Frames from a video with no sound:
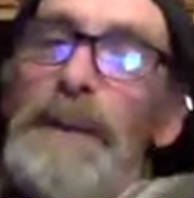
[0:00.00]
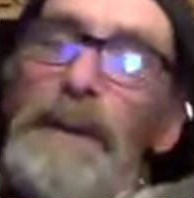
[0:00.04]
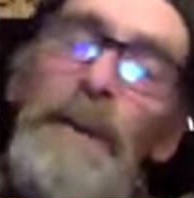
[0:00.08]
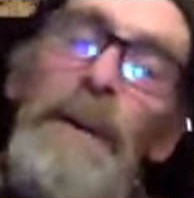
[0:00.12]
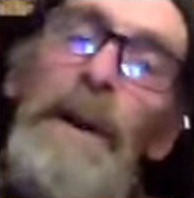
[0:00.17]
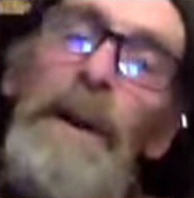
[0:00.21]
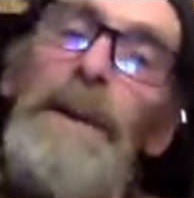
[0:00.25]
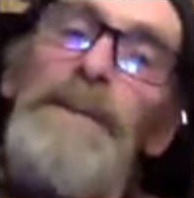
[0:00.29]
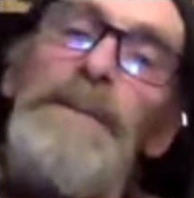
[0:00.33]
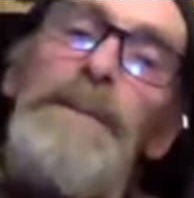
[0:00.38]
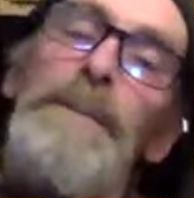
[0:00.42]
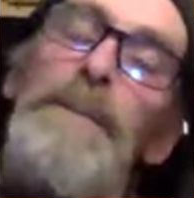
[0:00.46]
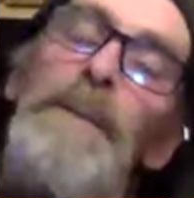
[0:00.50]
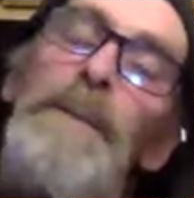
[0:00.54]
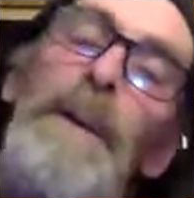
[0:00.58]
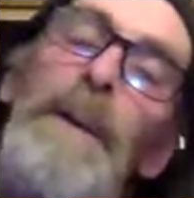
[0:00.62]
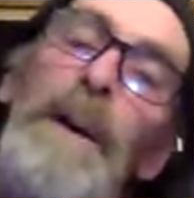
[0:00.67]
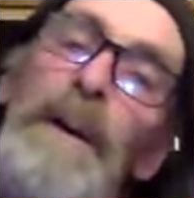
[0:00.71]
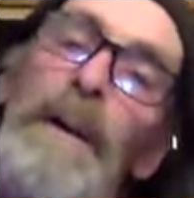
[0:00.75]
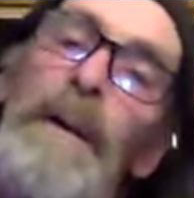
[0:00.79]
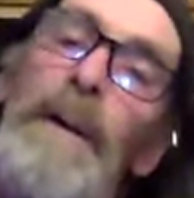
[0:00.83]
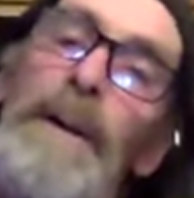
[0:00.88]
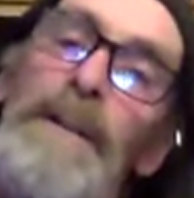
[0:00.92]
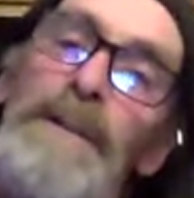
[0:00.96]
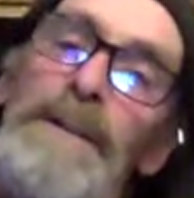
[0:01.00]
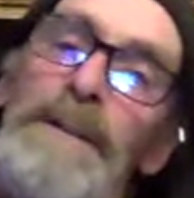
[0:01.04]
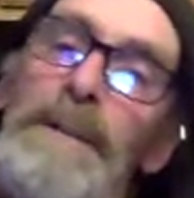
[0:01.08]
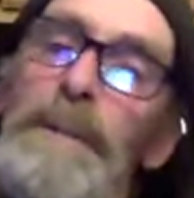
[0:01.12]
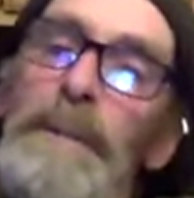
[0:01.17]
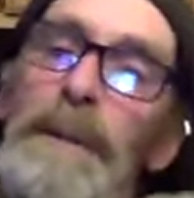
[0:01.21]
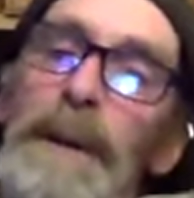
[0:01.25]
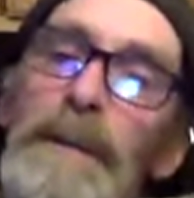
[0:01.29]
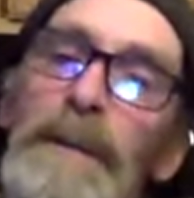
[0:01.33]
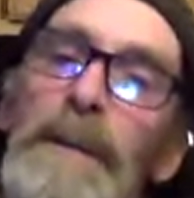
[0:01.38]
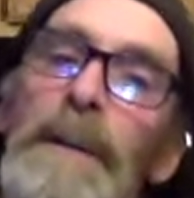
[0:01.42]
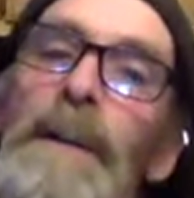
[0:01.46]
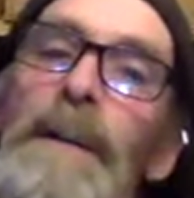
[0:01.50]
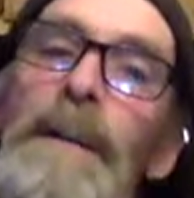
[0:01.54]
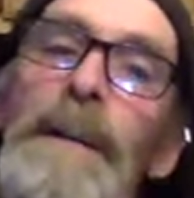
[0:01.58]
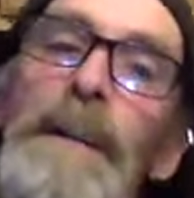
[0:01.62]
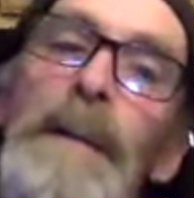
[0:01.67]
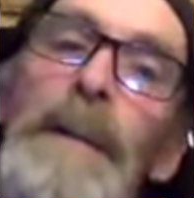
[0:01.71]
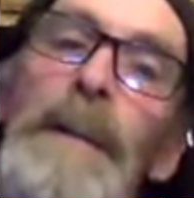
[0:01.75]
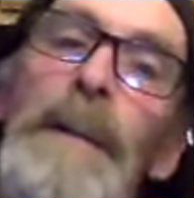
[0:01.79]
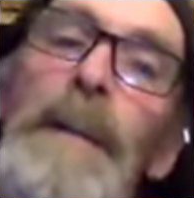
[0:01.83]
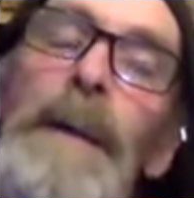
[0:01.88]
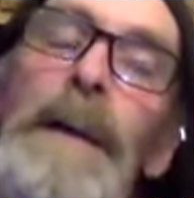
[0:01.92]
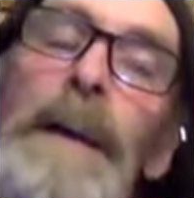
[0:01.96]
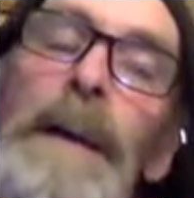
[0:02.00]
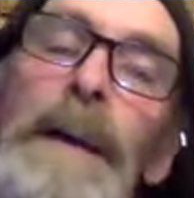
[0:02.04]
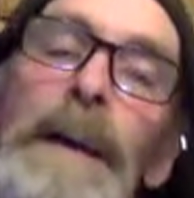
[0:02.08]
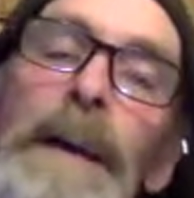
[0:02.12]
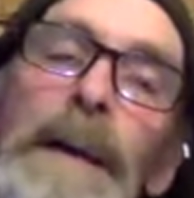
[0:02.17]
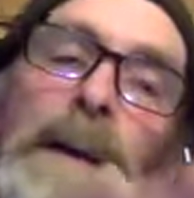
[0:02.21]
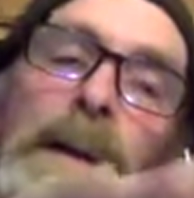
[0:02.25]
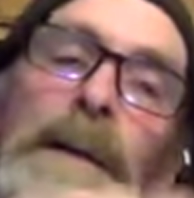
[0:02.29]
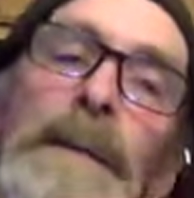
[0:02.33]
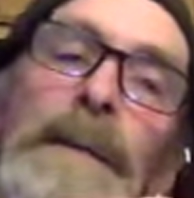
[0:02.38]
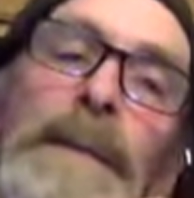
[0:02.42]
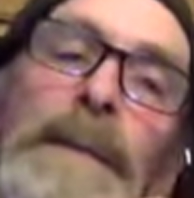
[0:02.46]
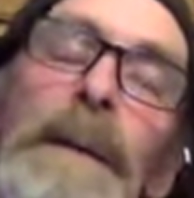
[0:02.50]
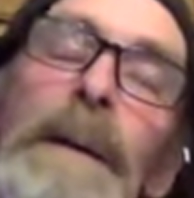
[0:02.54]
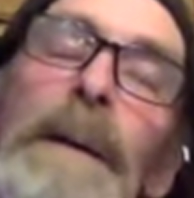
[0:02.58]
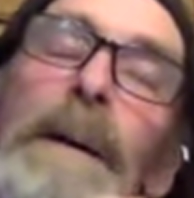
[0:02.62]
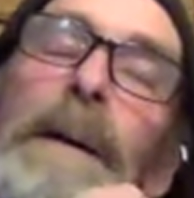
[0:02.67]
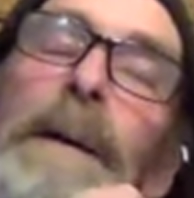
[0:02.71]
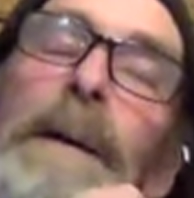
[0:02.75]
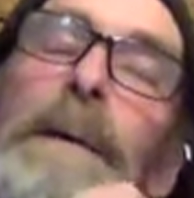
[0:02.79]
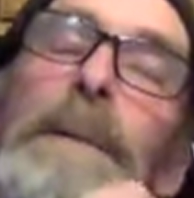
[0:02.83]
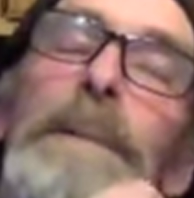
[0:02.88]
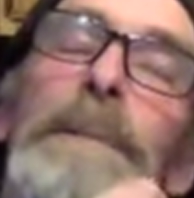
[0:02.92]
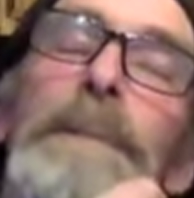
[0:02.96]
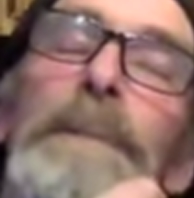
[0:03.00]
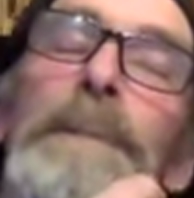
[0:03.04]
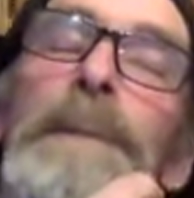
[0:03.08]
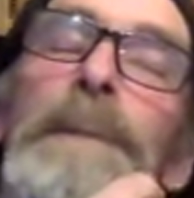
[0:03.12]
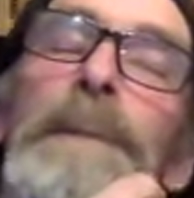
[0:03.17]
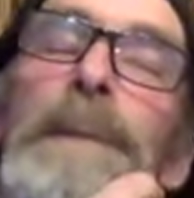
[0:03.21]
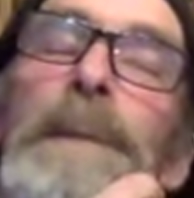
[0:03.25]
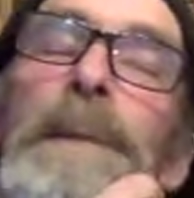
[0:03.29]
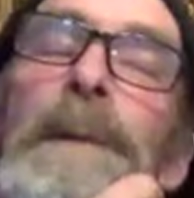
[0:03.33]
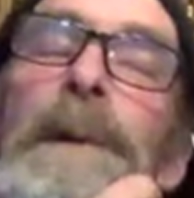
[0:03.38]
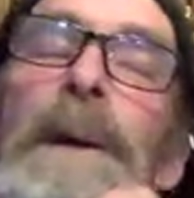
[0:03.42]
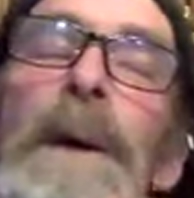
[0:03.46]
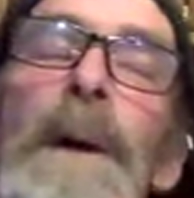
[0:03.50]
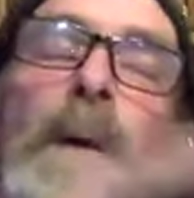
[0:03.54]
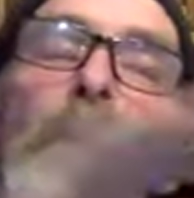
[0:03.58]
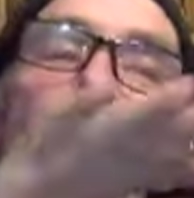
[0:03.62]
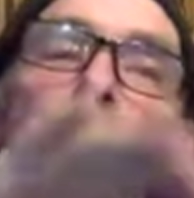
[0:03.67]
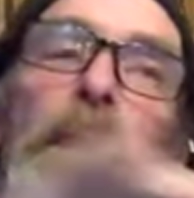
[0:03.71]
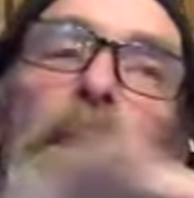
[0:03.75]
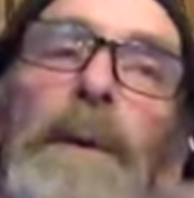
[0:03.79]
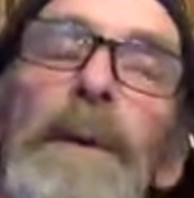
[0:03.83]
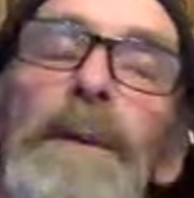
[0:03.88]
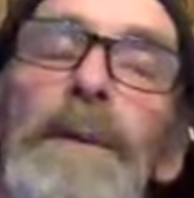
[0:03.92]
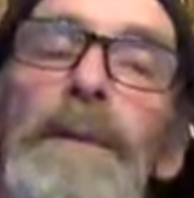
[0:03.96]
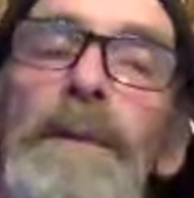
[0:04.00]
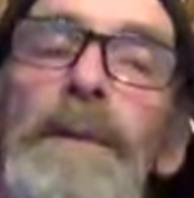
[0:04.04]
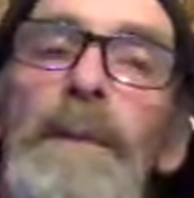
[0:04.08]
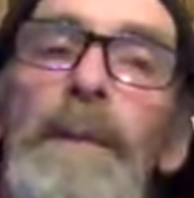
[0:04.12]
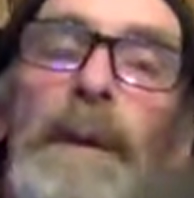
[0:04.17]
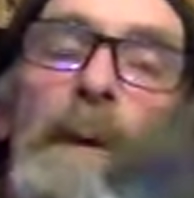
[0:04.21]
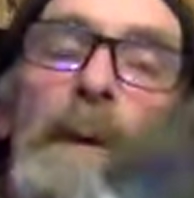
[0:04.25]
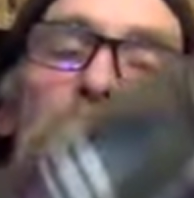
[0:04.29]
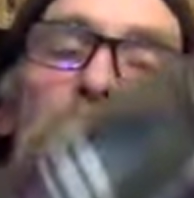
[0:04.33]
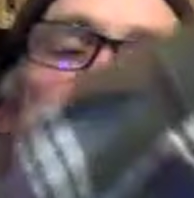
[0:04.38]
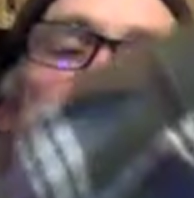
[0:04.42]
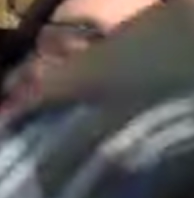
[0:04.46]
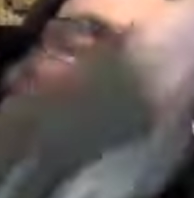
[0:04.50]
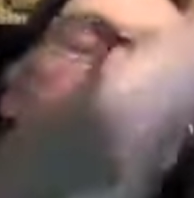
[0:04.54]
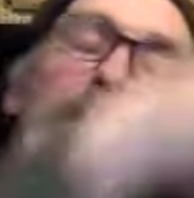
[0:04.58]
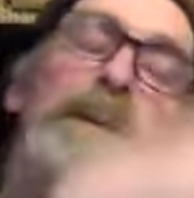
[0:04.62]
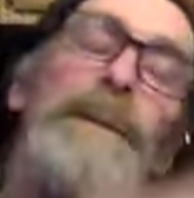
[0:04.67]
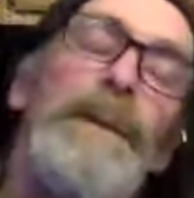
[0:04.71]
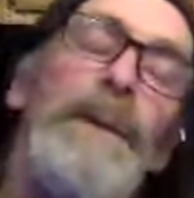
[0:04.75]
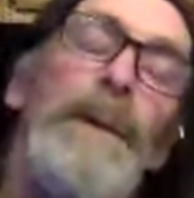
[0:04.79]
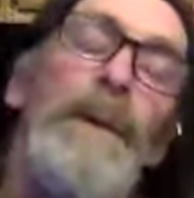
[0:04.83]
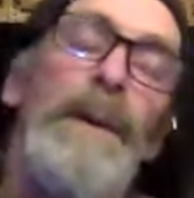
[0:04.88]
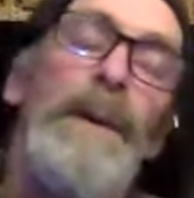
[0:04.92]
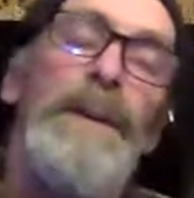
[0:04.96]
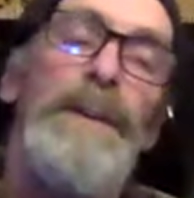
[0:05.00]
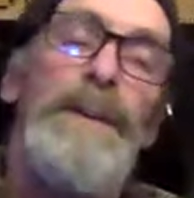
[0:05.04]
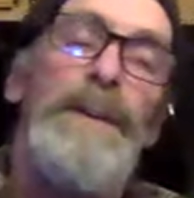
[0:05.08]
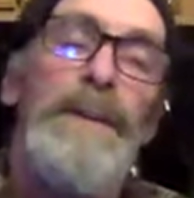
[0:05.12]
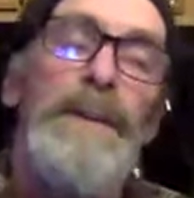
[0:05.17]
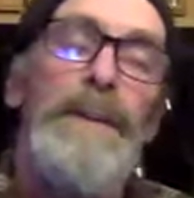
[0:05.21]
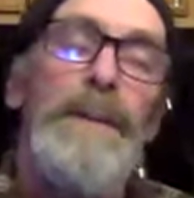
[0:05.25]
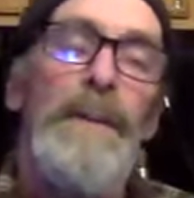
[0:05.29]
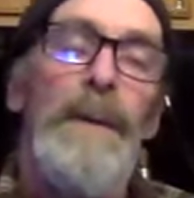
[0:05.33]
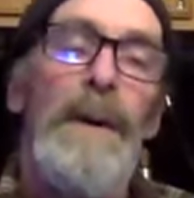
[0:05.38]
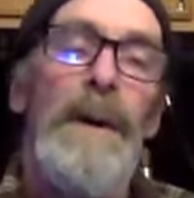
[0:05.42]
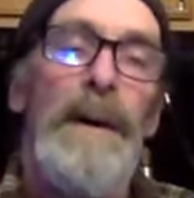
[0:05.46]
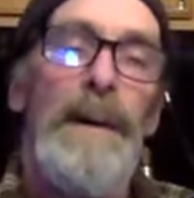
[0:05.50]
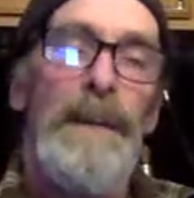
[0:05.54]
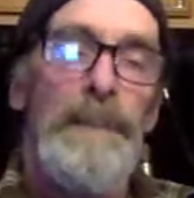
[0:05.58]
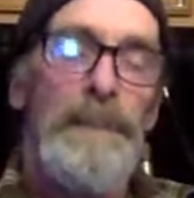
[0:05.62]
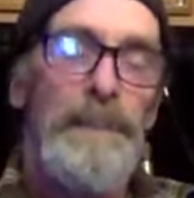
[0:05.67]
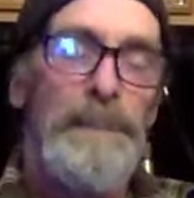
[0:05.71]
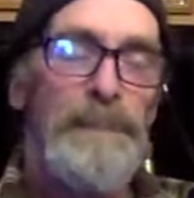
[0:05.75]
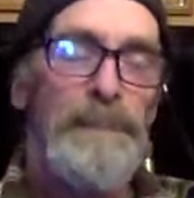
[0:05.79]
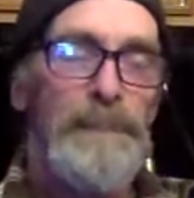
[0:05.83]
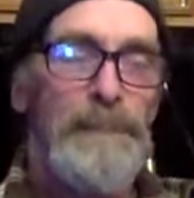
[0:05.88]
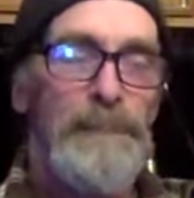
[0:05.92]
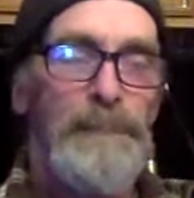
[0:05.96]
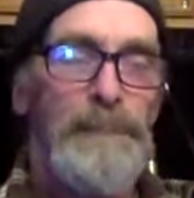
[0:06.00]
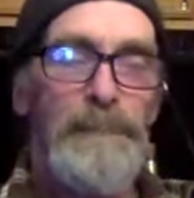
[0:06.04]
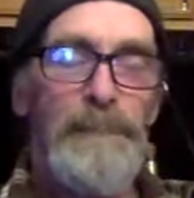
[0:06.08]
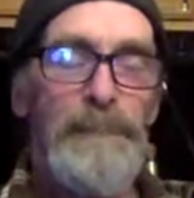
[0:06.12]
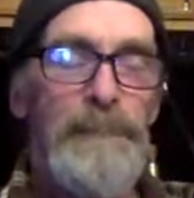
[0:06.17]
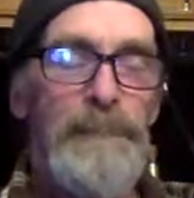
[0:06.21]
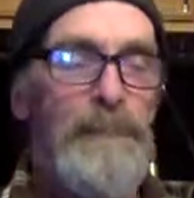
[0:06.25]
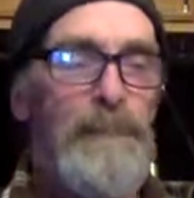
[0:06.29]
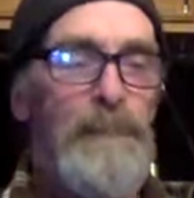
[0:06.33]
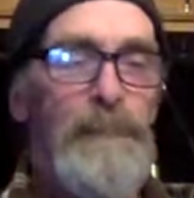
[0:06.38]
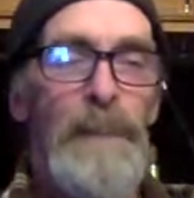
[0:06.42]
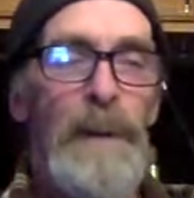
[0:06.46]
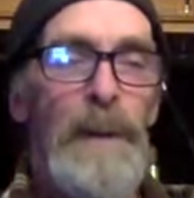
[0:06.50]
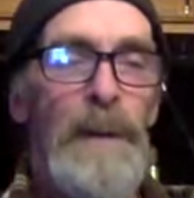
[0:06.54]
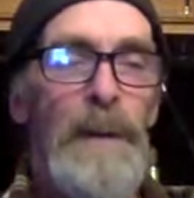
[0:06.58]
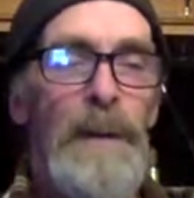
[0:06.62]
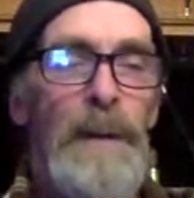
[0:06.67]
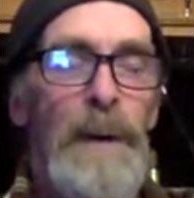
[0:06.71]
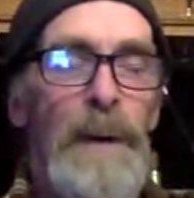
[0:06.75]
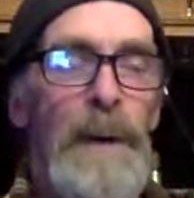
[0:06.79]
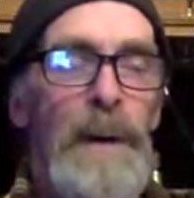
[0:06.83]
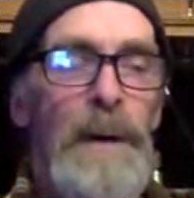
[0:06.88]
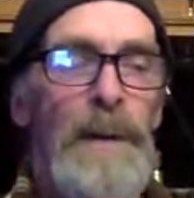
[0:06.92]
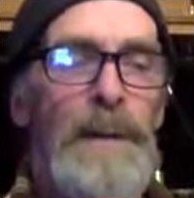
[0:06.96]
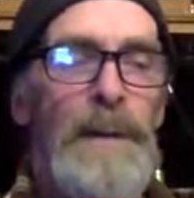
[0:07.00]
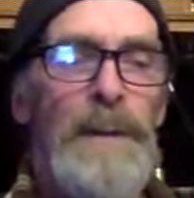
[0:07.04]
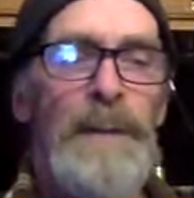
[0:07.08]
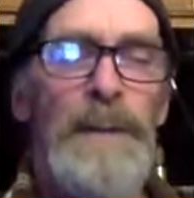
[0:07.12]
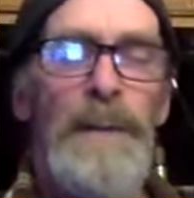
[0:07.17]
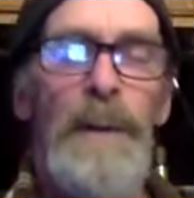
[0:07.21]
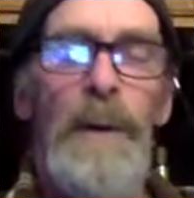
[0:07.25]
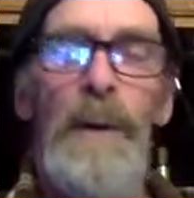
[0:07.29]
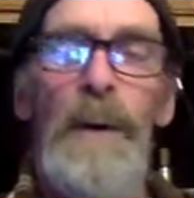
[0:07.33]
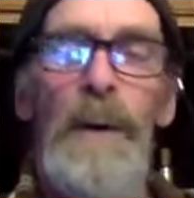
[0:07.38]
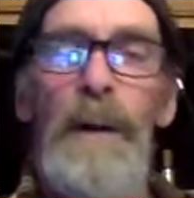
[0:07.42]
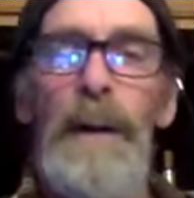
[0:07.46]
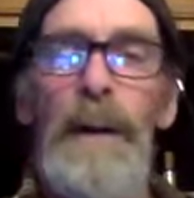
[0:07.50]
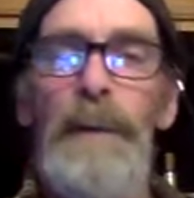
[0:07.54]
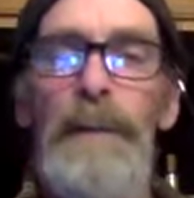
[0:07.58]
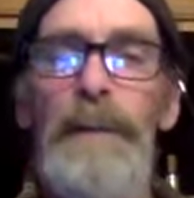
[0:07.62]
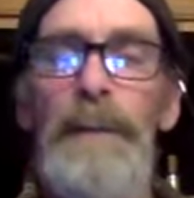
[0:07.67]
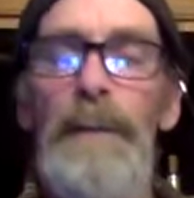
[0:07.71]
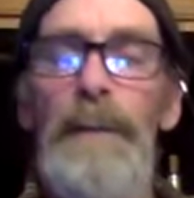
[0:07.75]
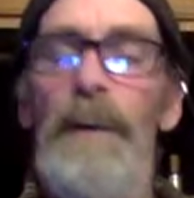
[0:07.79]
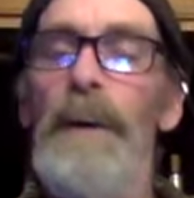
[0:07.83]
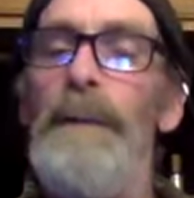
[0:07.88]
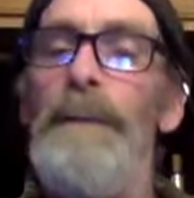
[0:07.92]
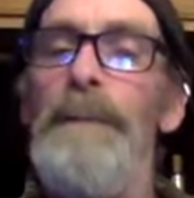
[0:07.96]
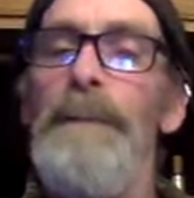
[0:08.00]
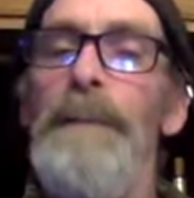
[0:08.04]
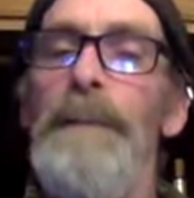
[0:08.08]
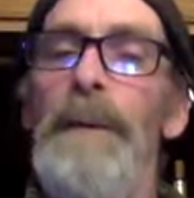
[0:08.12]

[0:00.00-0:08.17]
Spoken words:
across the river, and we were going to just haul out for